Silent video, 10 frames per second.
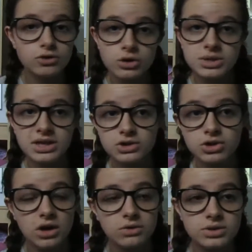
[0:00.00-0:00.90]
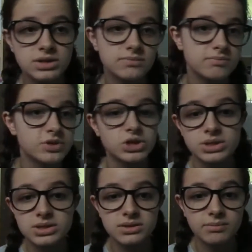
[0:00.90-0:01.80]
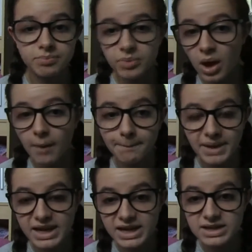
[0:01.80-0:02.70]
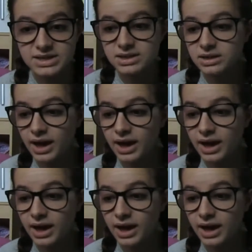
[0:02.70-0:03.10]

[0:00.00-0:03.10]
Outros and intros, just upbeat